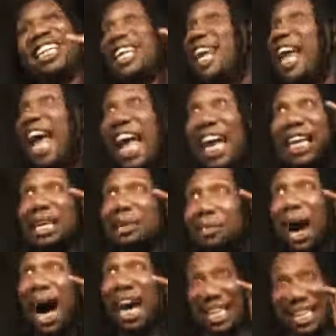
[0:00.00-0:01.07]
that
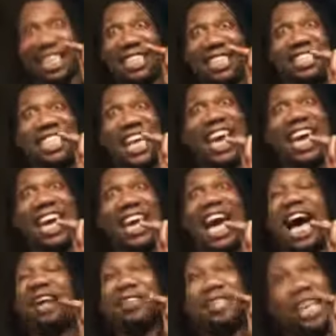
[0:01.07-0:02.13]
anybody is saying
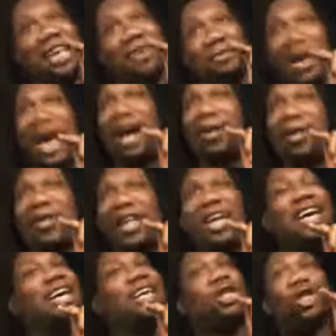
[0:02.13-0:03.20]
out there about.
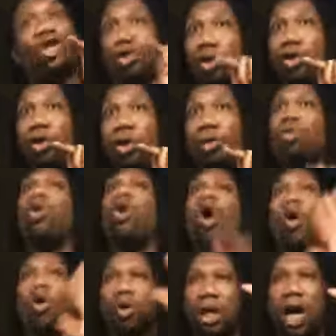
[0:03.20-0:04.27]
Truth will
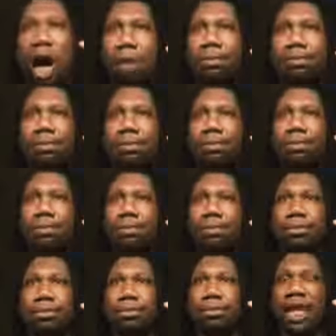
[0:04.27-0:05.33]
hold up,
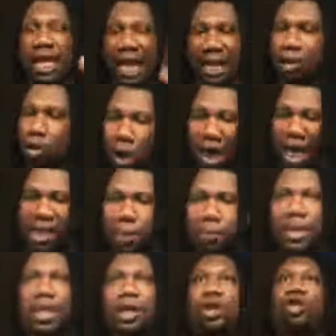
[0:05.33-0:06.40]
and that's all I
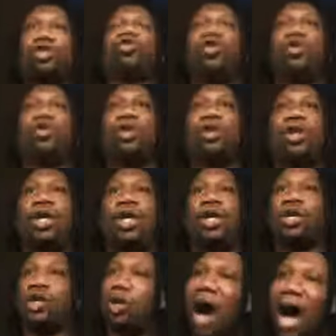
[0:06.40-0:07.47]
speak is truth.
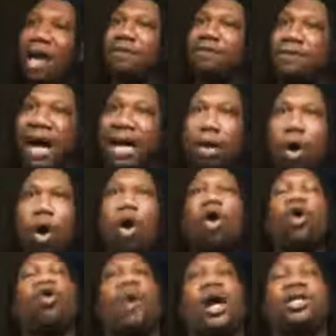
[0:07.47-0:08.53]
So I invite
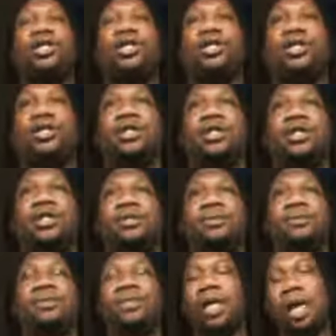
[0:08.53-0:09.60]
all questions.
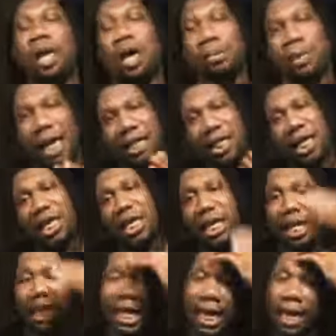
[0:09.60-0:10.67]
But let's get it
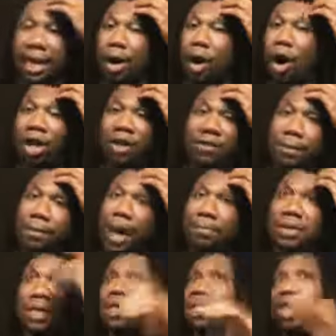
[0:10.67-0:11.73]
clear that all of hip
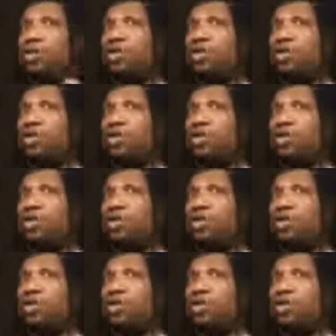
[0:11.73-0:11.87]
hop doesn't